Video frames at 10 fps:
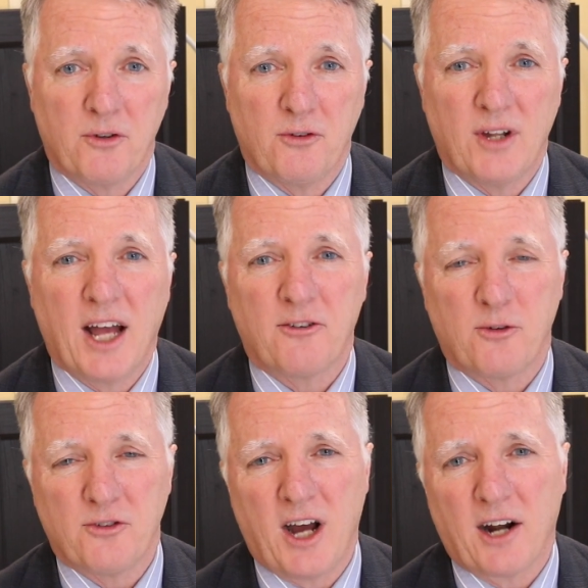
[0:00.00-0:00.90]
You should ask
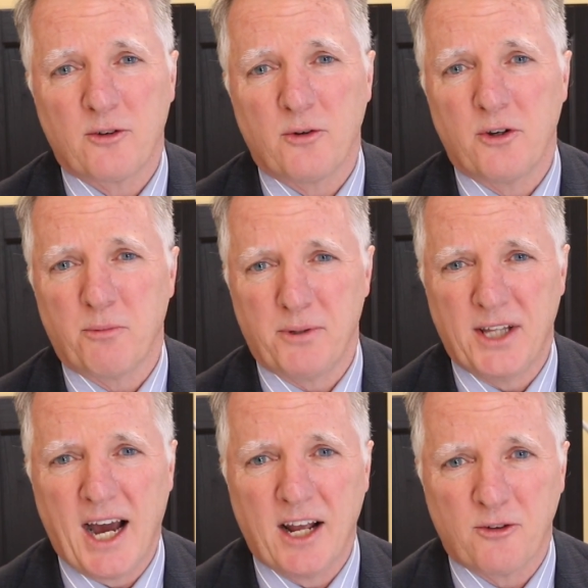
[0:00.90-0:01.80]
your doctor or your
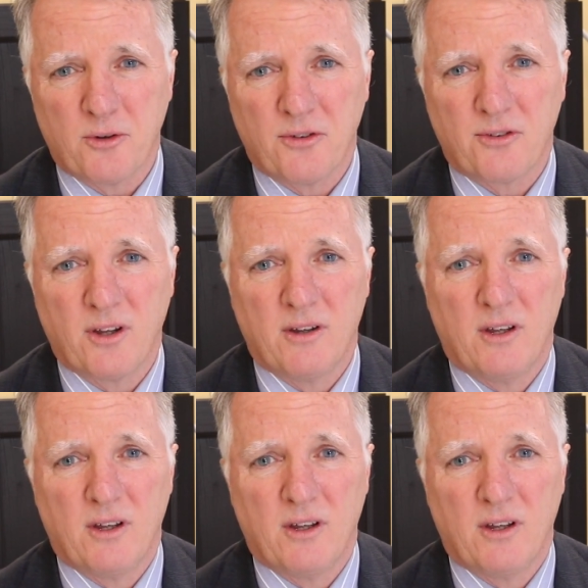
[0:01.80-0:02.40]
podiatrist